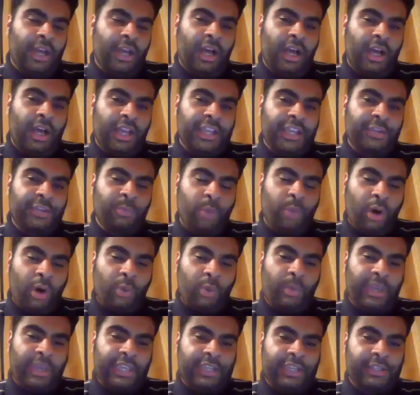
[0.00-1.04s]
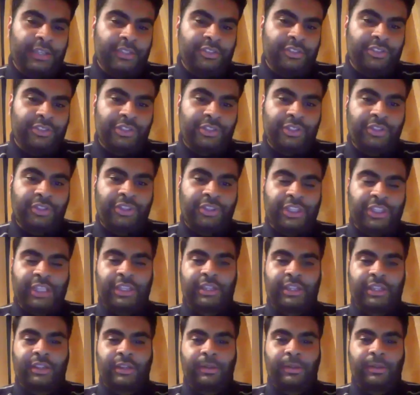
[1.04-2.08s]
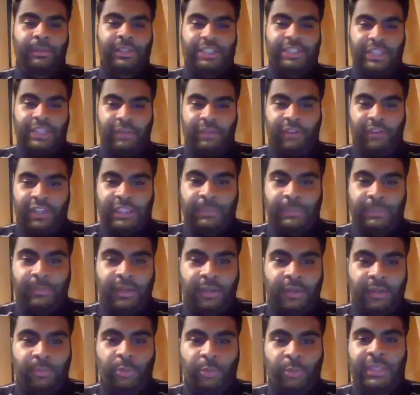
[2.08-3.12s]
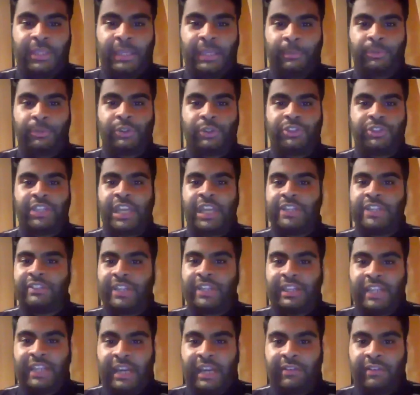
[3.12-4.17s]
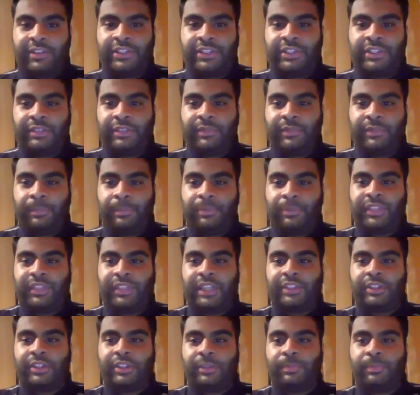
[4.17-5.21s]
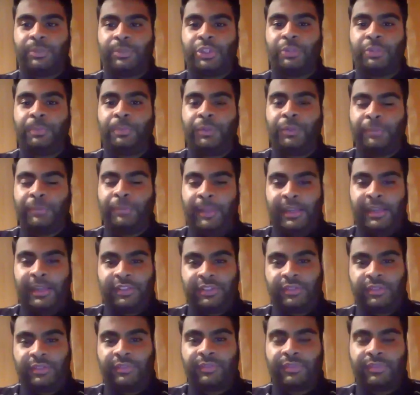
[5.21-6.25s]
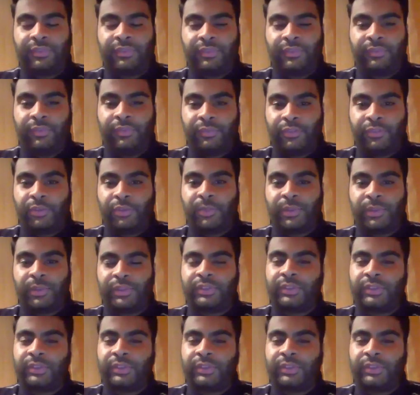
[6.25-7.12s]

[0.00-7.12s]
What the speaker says: In what way do you think Indiawaali Maa will be able to change that narrative and present a new perspective for viewers?